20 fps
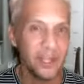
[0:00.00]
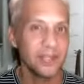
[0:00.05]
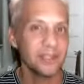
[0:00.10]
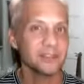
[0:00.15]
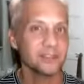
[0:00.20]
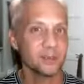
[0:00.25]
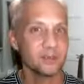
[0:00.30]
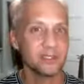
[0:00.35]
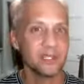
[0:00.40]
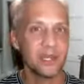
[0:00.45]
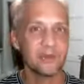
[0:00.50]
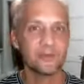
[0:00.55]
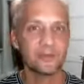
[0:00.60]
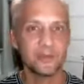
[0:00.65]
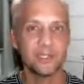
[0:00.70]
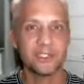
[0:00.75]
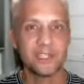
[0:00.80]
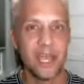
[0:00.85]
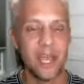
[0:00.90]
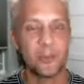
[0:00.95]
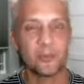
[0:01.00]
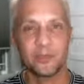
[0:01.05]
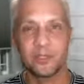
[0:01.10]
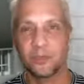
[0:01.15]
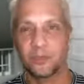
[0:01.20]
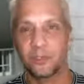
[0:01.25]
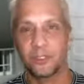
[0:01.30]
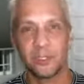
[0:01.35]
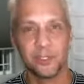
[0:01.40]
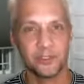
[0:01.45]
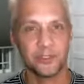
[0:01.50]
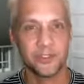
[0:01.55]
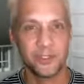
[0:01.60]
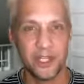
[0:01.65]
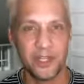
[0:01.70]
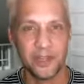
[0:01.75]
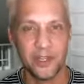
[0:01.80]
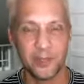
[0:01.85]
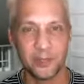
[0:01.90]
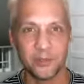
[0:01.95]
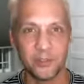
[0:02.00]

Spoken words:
Sometimes when it's happening, we don't understand that